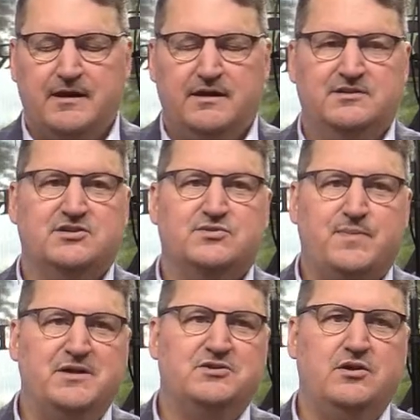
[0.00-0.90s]
is
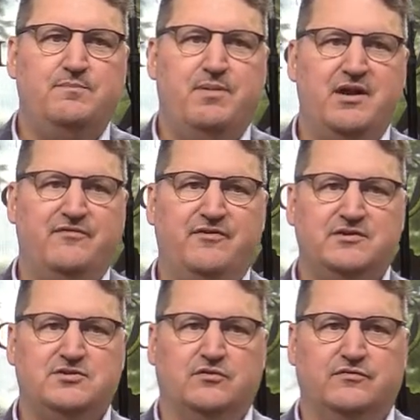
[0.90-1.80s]
especially
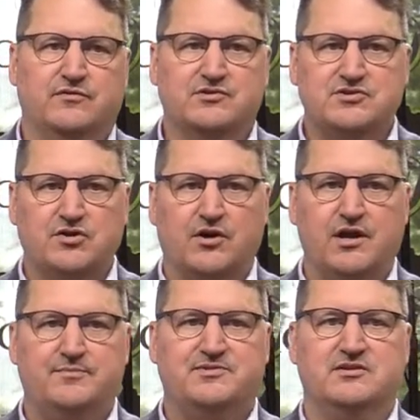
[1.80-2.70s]
beneficial for
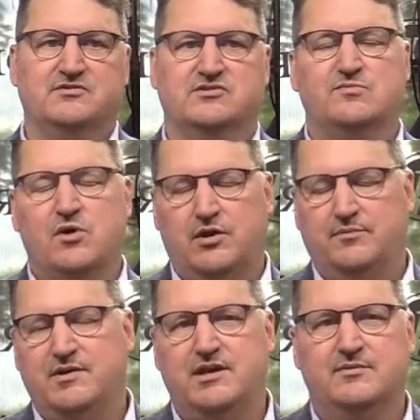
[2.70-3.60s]
startups and small to
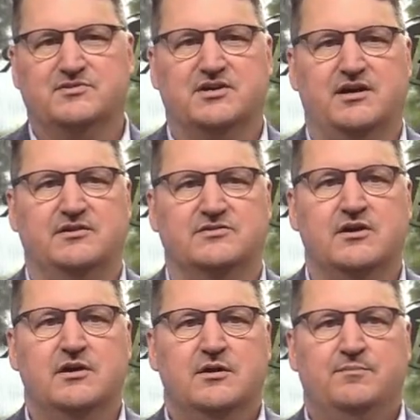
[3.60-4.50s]
medium-sized
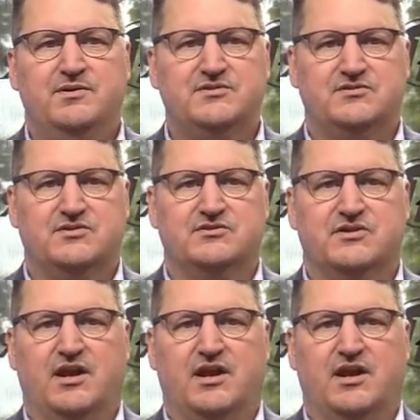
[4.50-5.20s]
businesses.